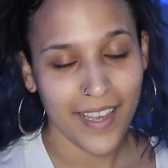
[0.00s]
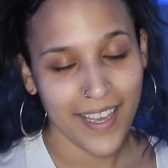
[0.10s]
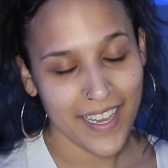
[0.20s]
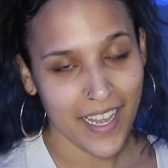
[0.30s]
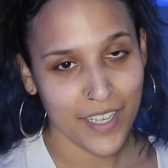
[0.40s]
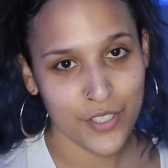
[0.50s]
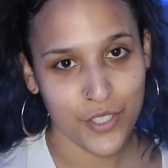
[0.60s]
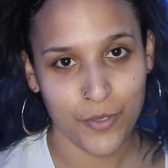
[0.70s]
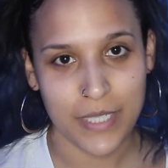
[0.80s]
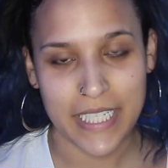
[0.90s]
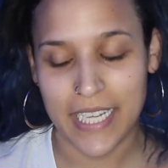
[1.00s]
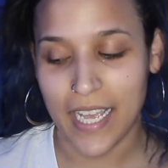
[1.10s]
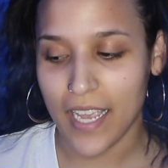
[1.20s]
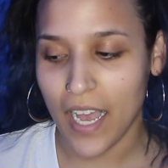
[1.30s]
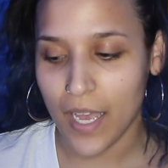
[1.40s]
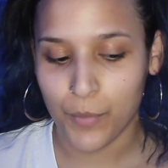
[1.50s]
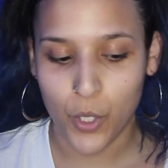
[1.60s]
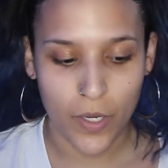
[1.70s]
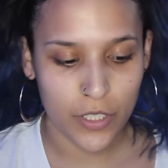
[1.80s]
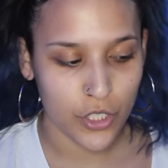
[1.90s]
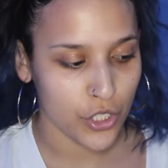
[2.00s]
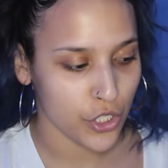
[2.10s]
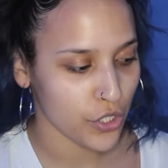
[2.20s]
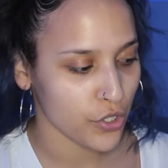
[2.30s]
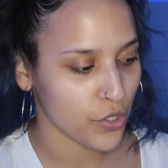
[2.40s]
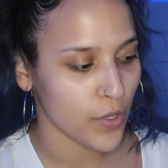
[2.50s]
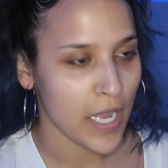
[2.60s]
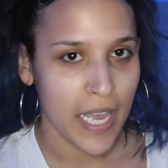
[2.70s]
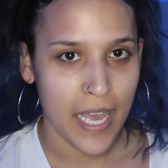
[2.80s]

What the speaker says: Hey guys, so today I'm going to do